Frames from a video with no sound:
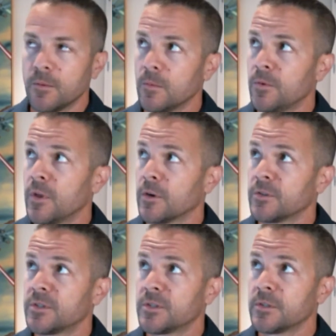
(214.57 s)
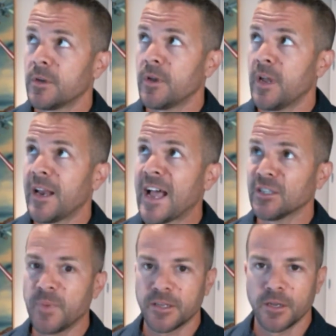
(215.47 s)
There's an
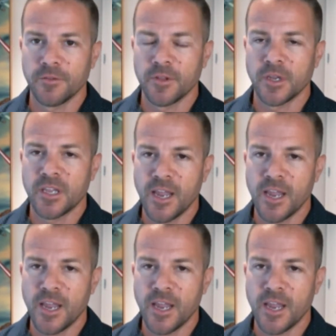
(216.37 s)
aspect of the